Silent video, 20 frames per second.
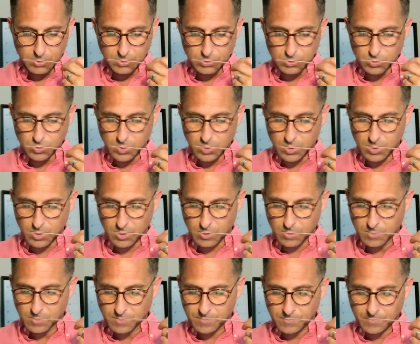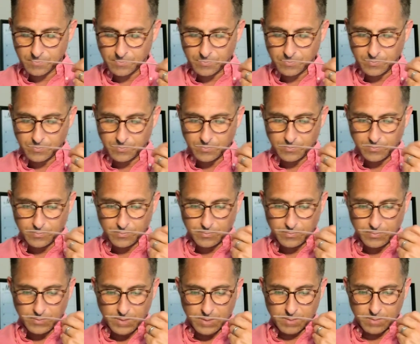as well.
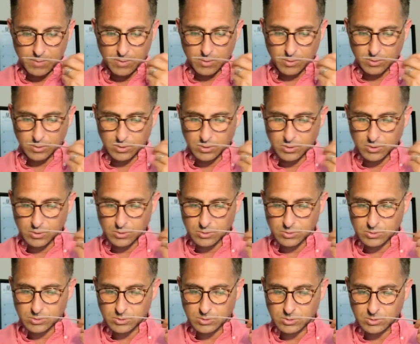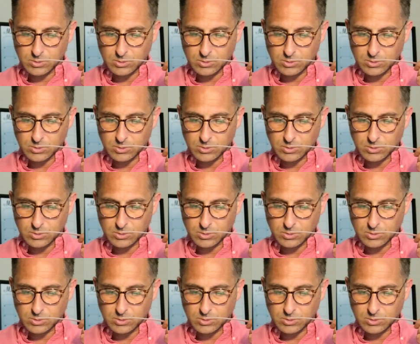That milk note.